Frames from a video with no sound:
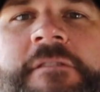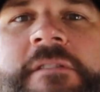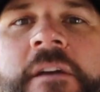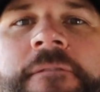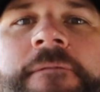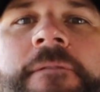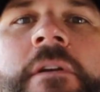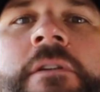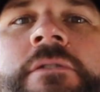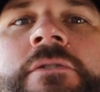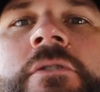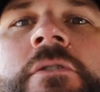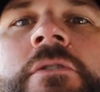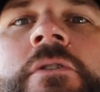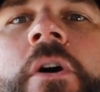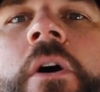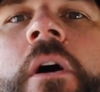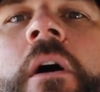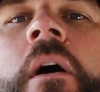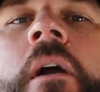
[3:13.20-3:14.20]
stuff in your
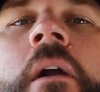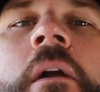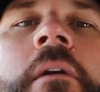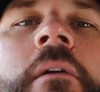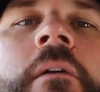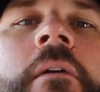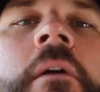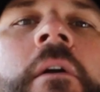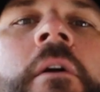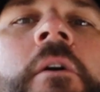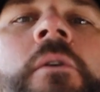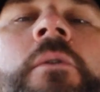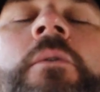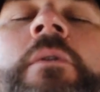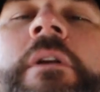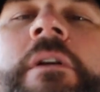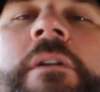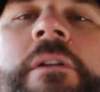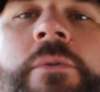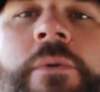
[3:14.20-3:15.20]
car.
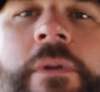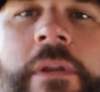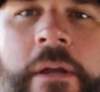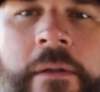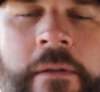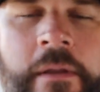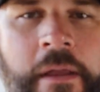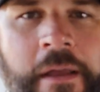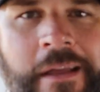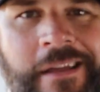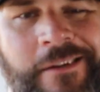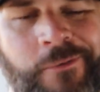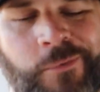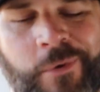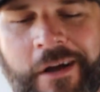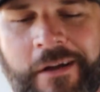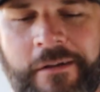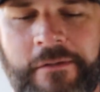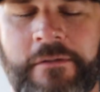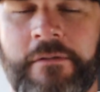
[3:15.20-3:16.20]
What do you do with it?
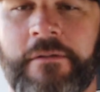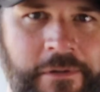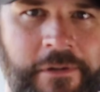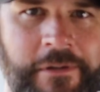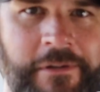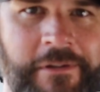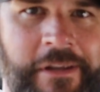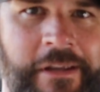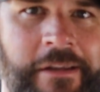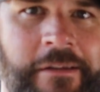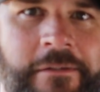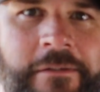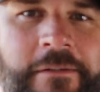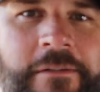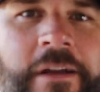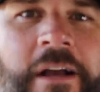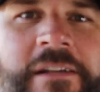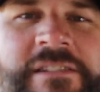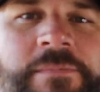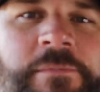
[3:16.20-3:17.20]
Well, clearly,
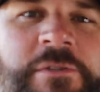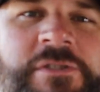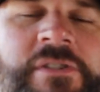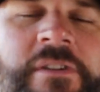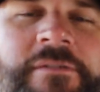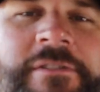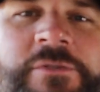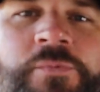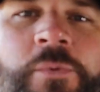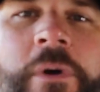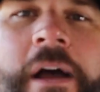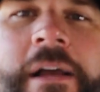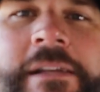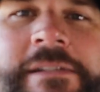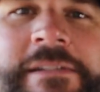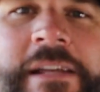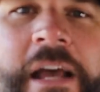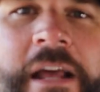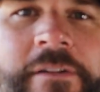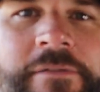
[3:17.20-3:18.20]
customer service
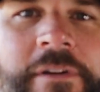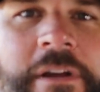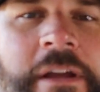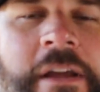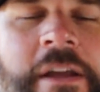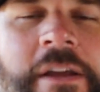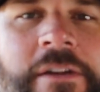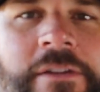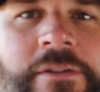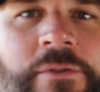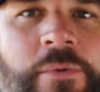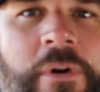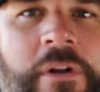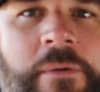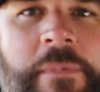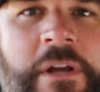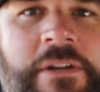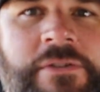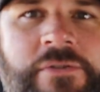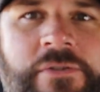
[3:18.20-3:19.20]
side of it, you wanna
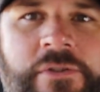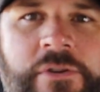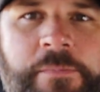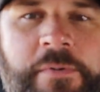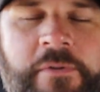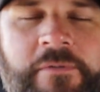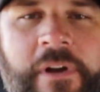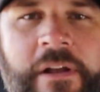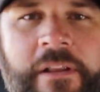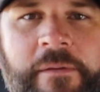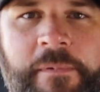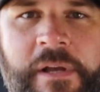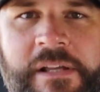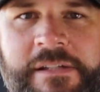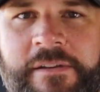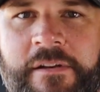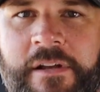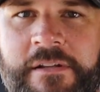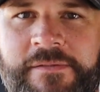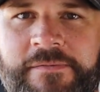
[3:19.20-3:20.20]
make sure you provide the
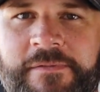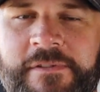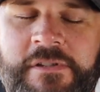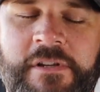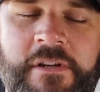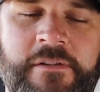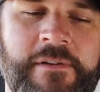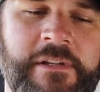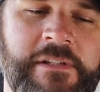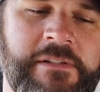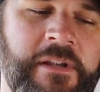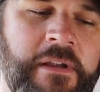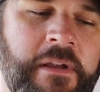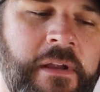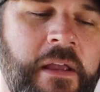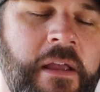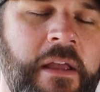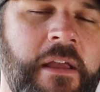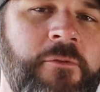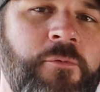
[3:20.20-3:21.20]
best customer service.
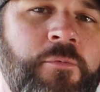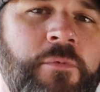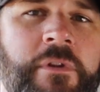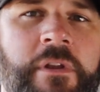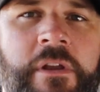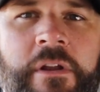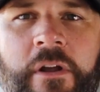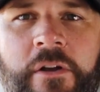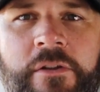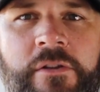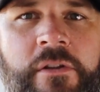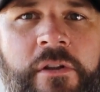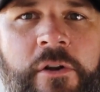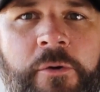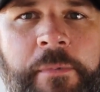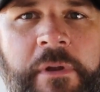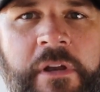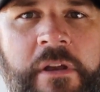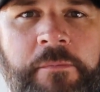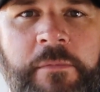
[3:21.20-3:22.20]
You know,
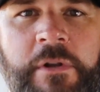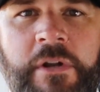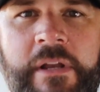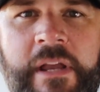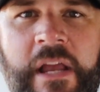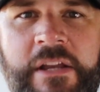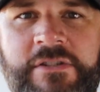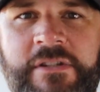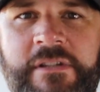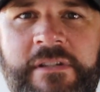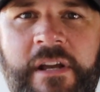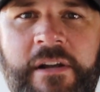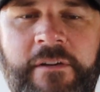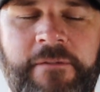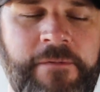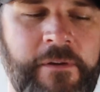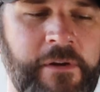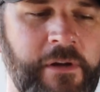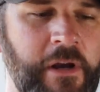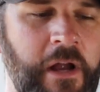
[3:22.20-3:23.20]
there'll be communication there.
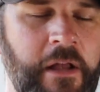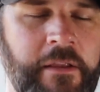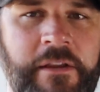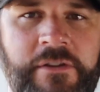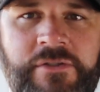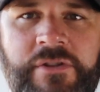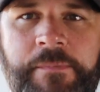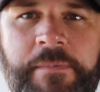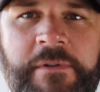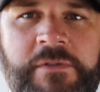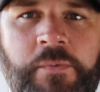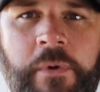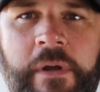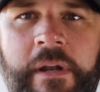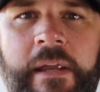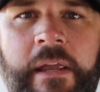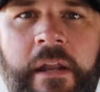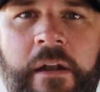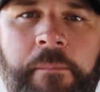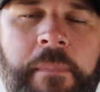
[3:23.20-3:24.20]
Figure out the cheapest way
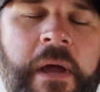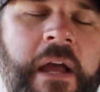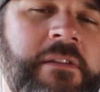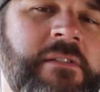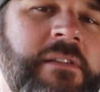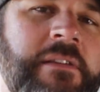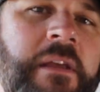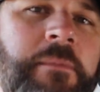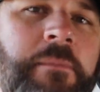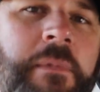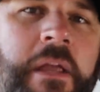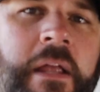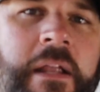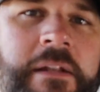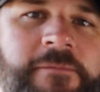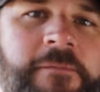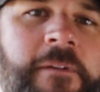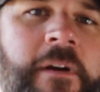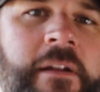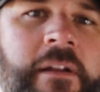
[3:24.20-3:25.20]
to get it back to them
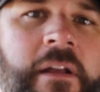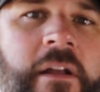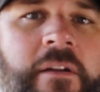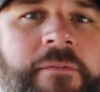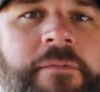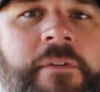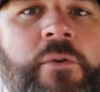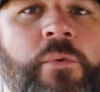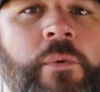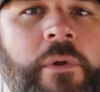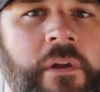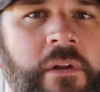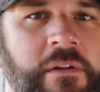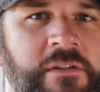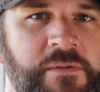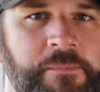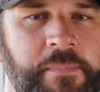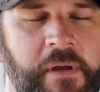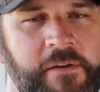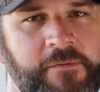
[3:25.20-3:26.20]
and find out if they're willing
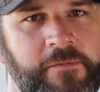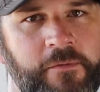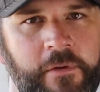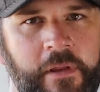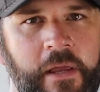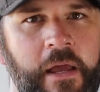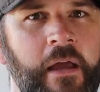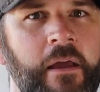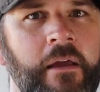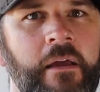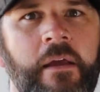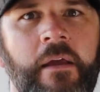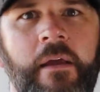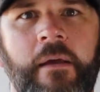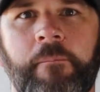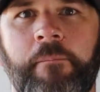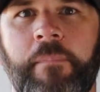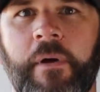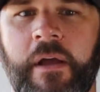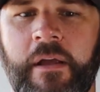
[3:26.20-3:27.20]
to pay for that.
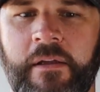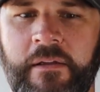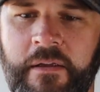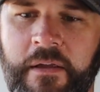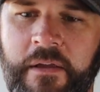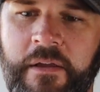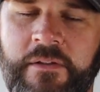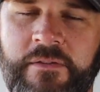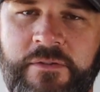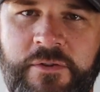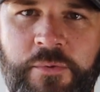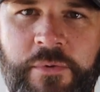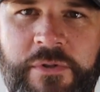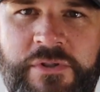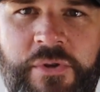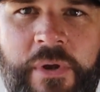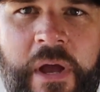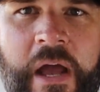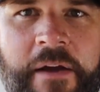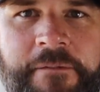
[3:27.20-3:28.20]
But do
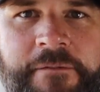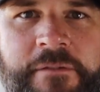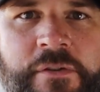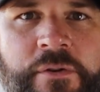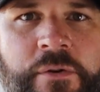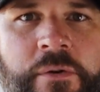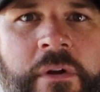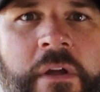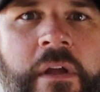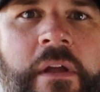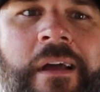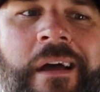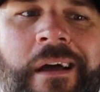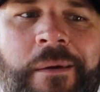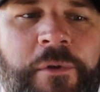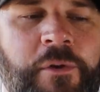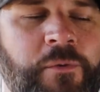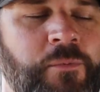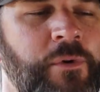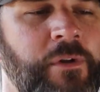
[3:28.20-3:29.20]
what you have to. I
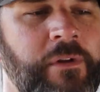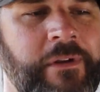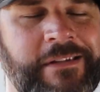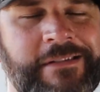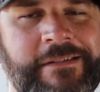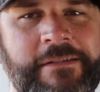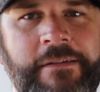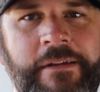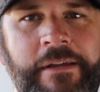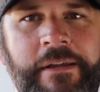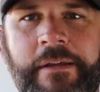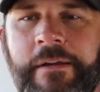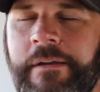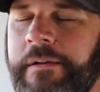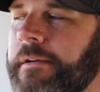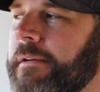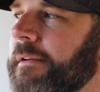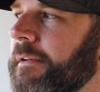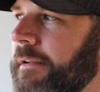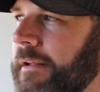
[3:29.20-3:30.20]
mean, realistically,
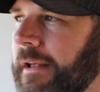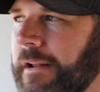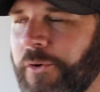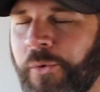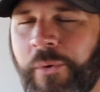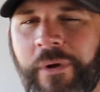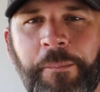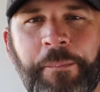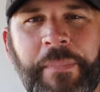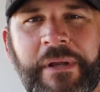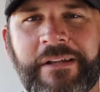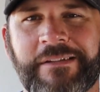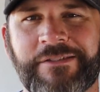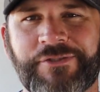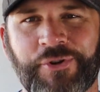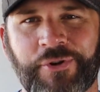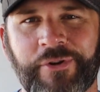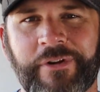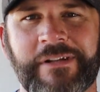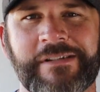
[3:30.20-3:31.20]
I don't wanna be a
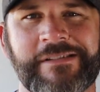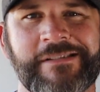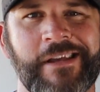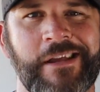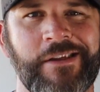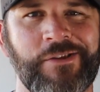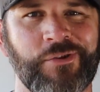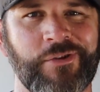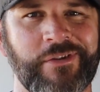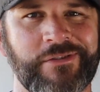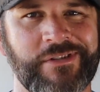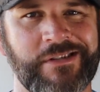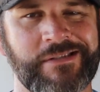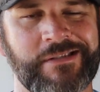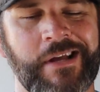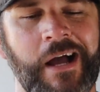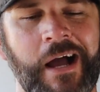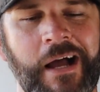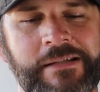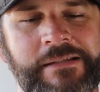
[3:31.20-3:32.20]
jerk and say you can just
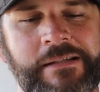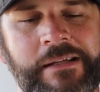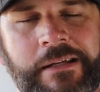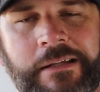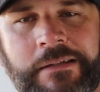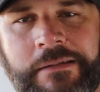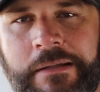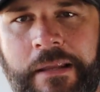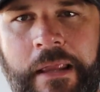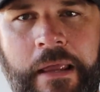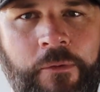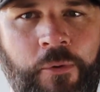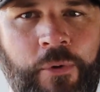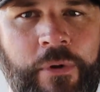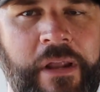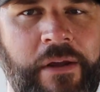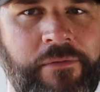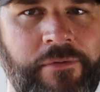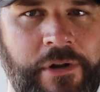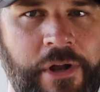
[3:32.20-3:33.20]
toss it and they
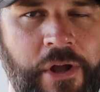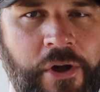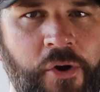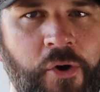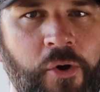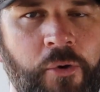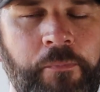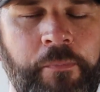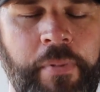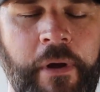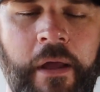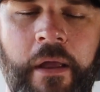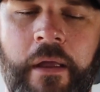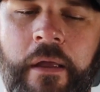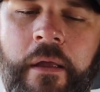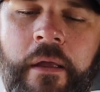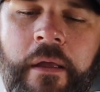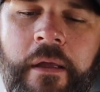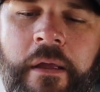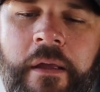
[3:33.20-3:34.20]
would never know,
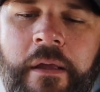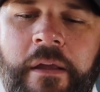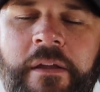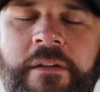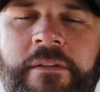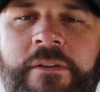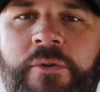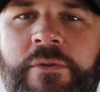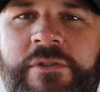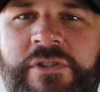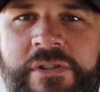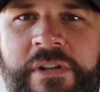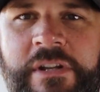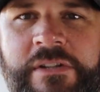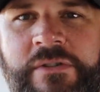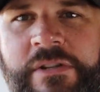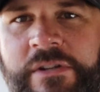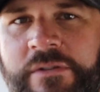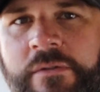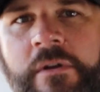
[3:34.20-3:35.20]
but do what you
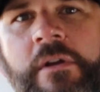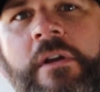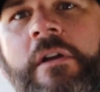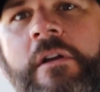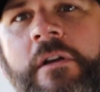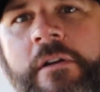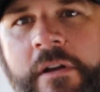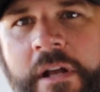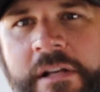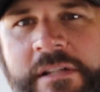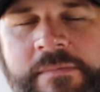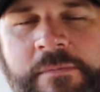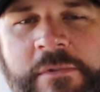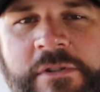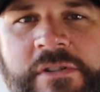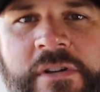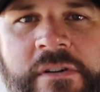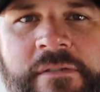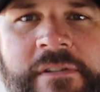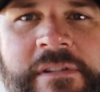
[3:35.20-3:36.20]
need to. Customer
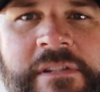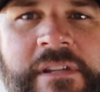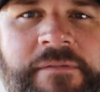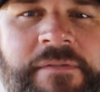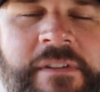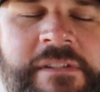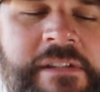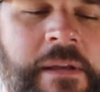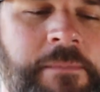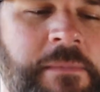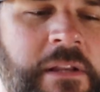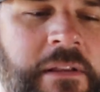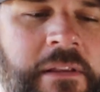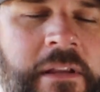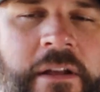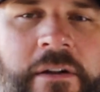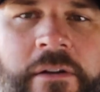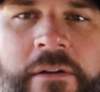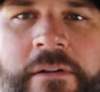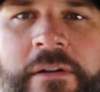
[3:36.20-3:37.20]
service, if it's something
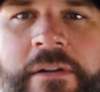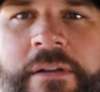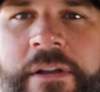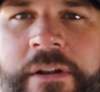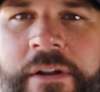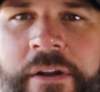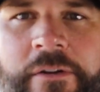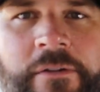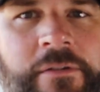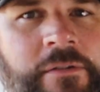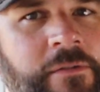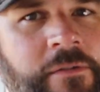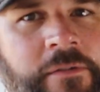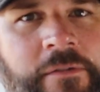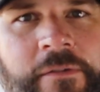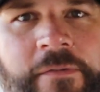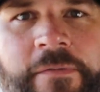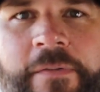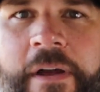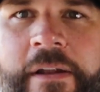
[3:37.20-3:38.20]
little, you know,
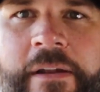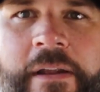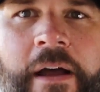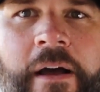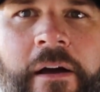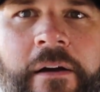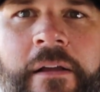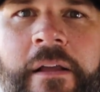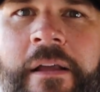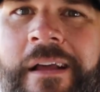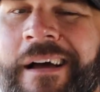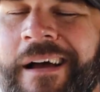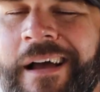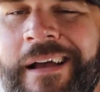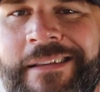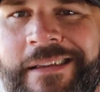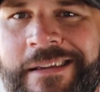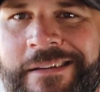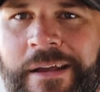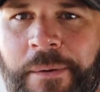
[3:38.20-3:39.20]
find out.
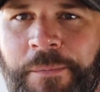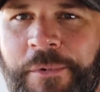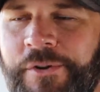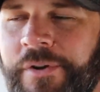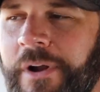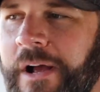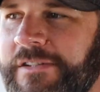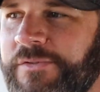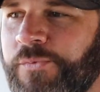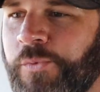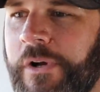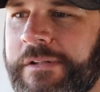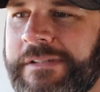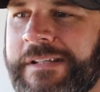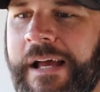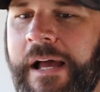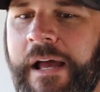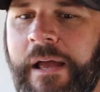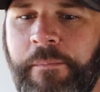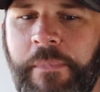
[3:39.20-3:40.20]
I did come across one
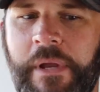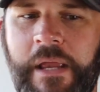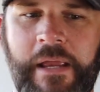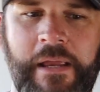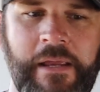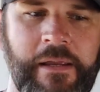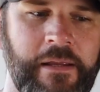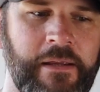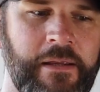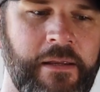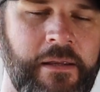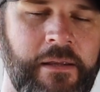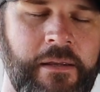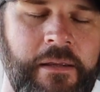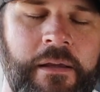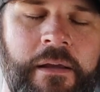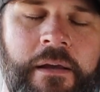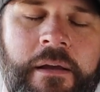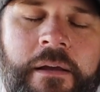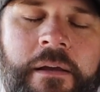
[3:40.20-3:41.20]
time
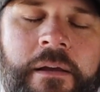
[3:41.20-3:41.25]
a